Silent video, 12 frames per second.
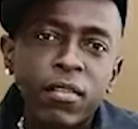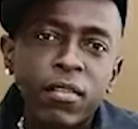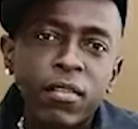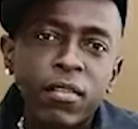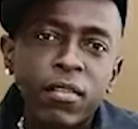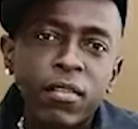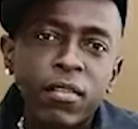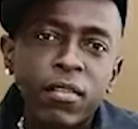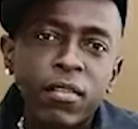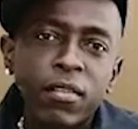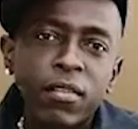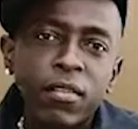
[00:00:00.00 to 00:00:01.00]

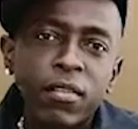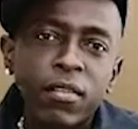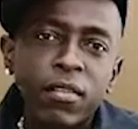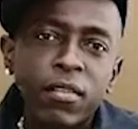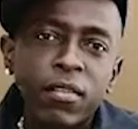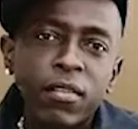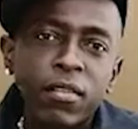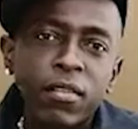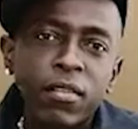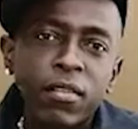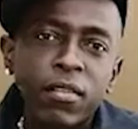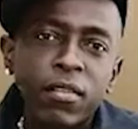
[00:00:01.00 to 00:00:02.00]

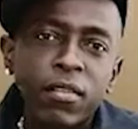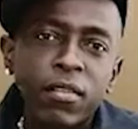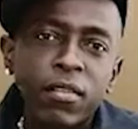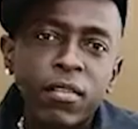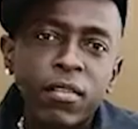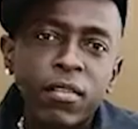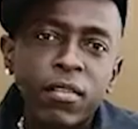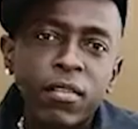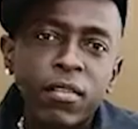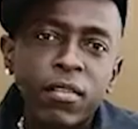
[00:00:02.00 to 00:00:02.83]
(no lip movement)